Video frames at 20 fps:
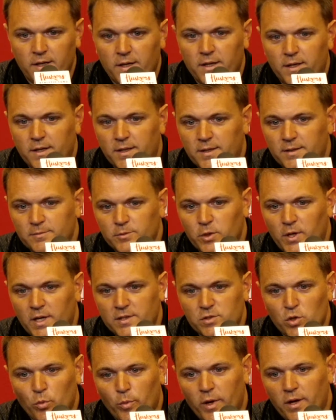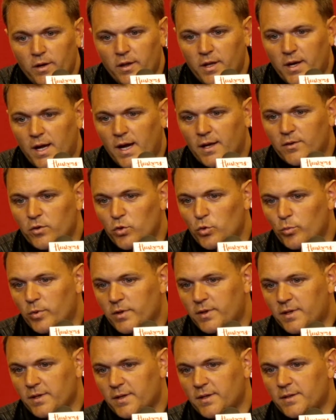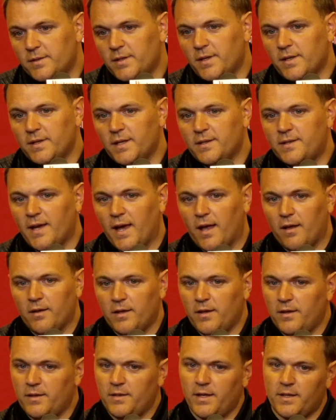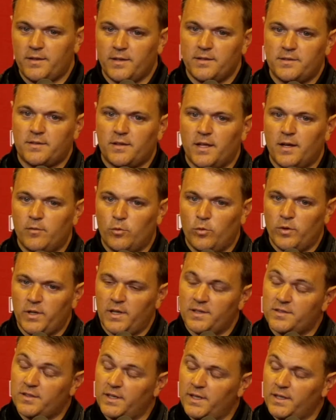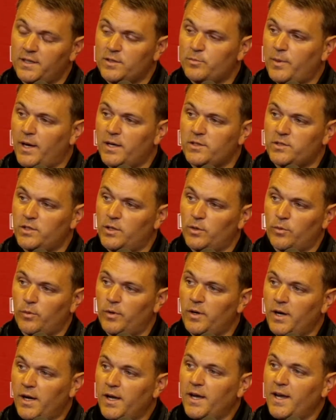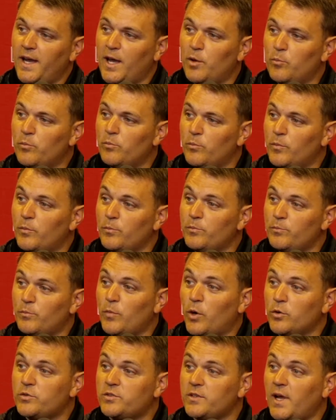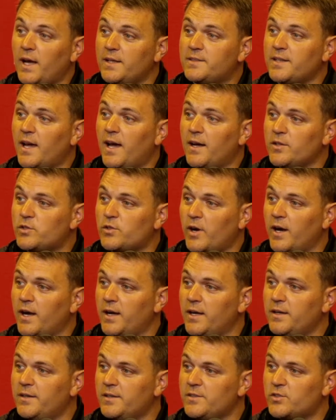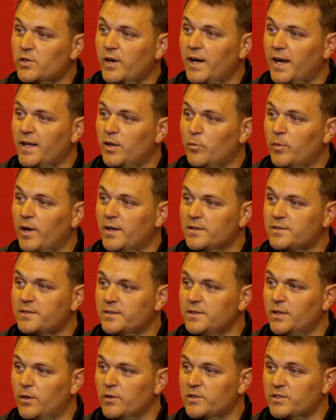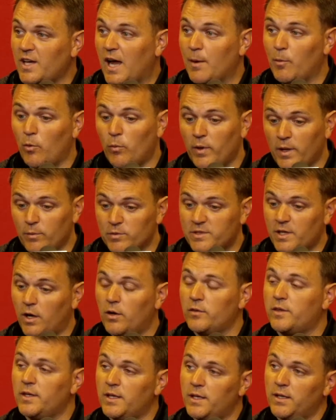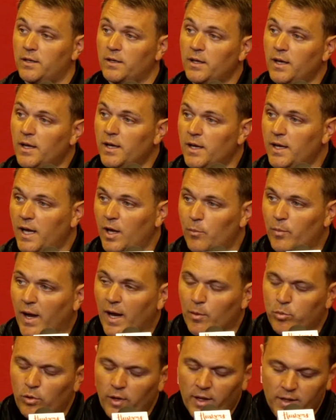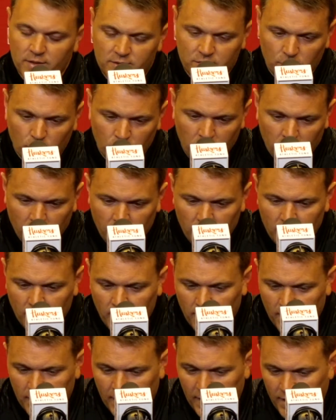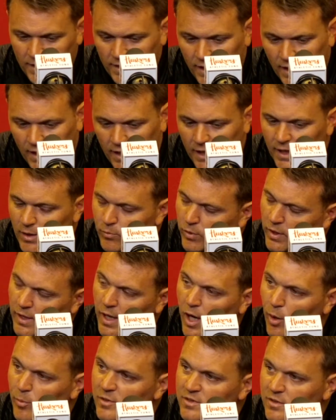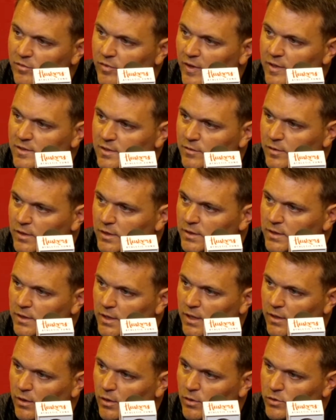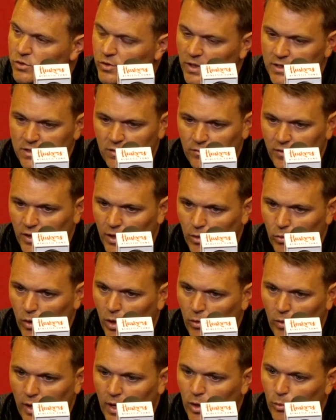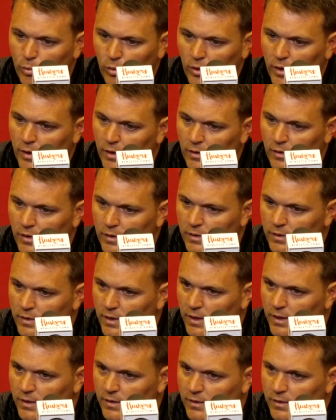you guys know better than I do, but the talent at this level in this league this past year and most nights out, Trey had the best, you know, assignment when he was healthy and back playing. So, he can really help us defensively. You know, Trey's a very well-rounded player and